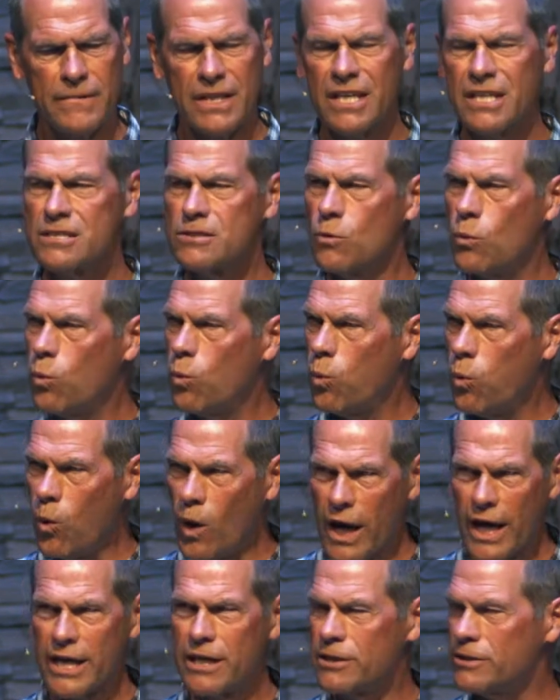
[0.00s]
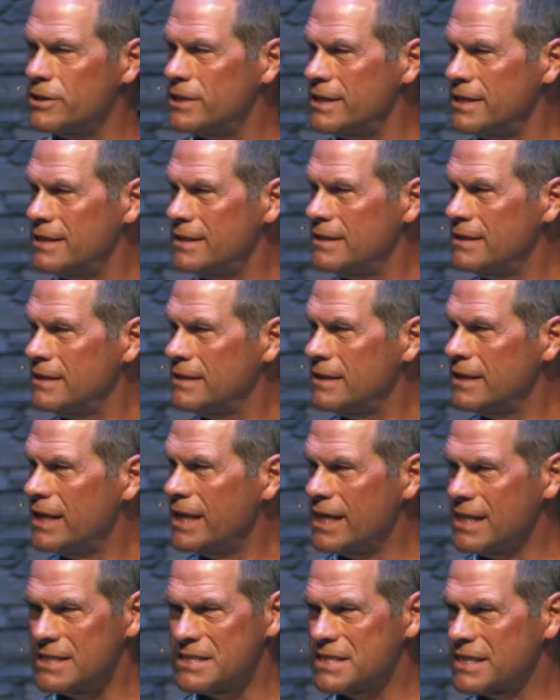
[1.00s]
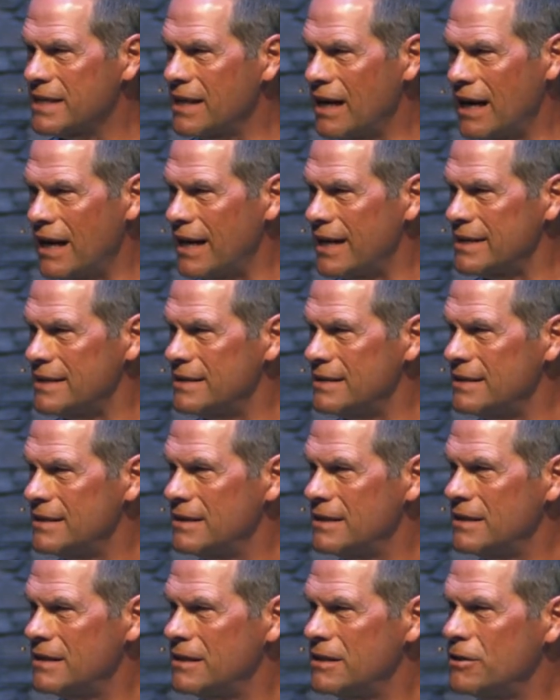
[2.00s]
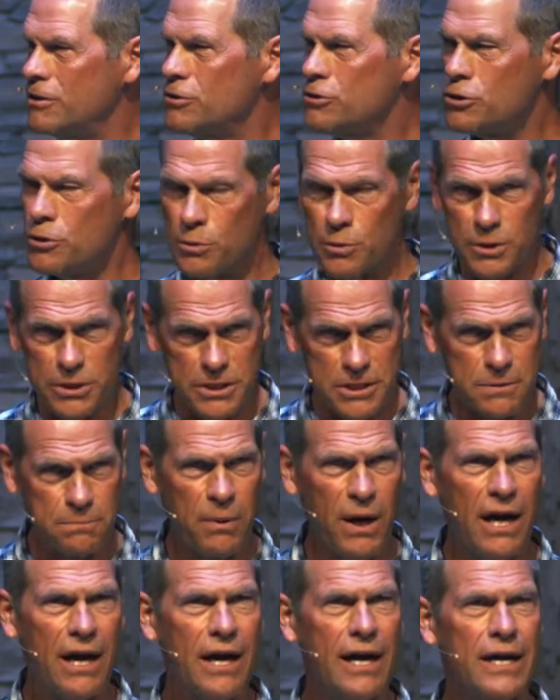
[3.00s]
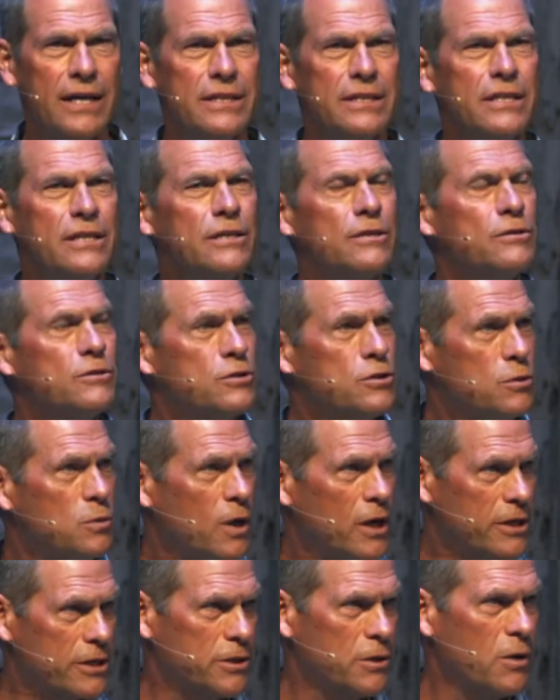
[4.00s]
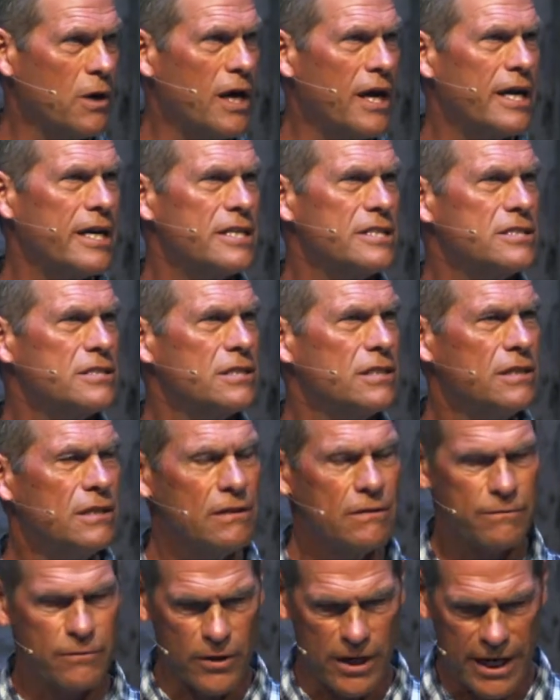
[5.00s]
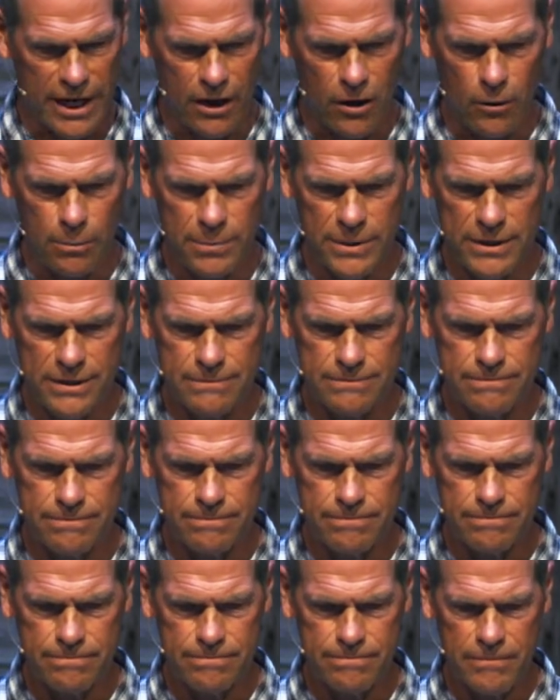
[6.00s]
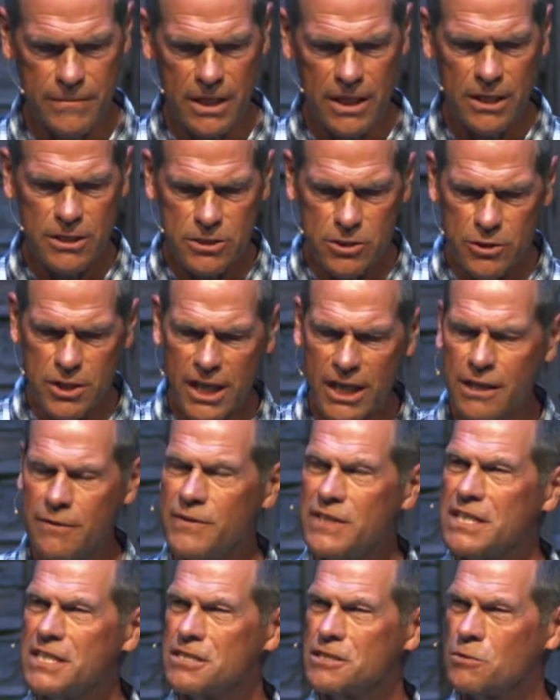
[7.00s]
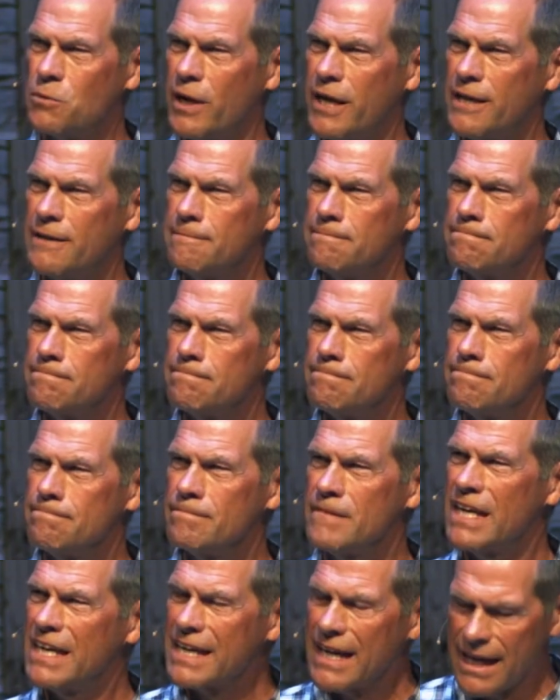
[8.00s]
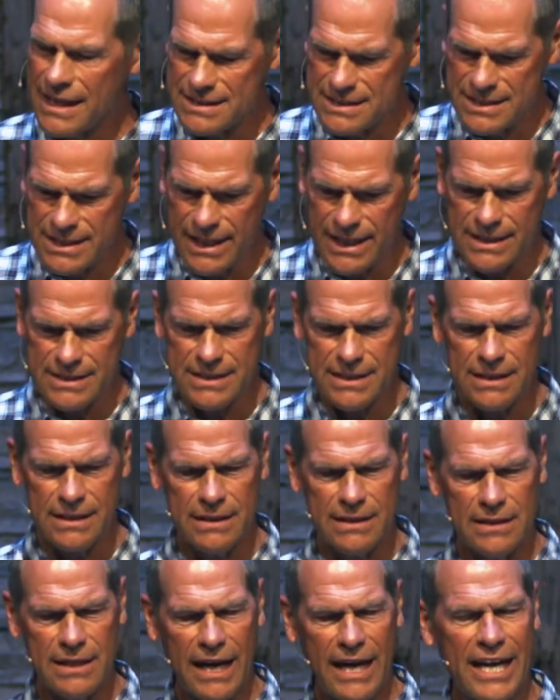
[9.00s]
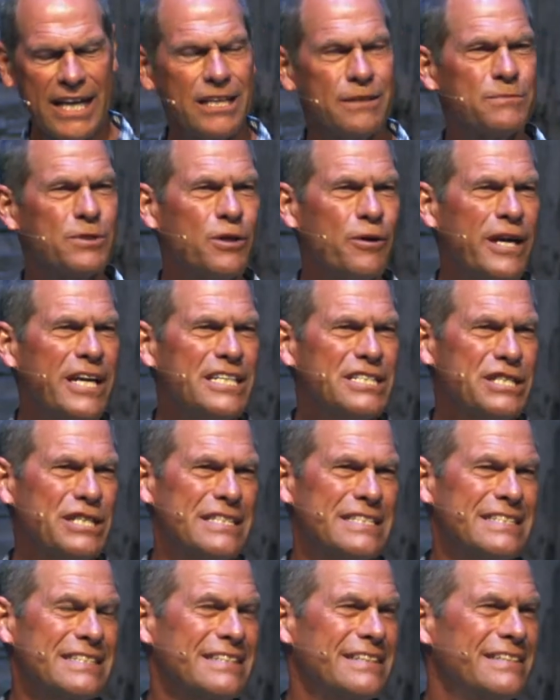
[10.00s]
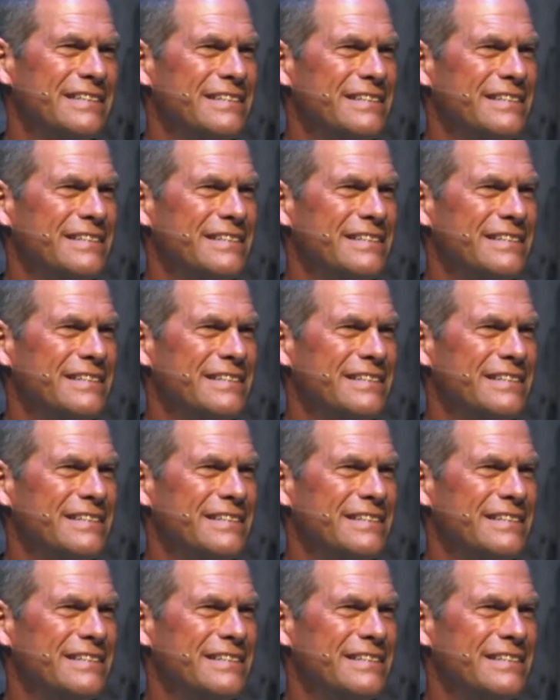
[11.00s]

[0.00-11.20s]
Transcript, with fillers: It's wired into God to respond to our cries for help. So think of it this way. God says, I am gracious.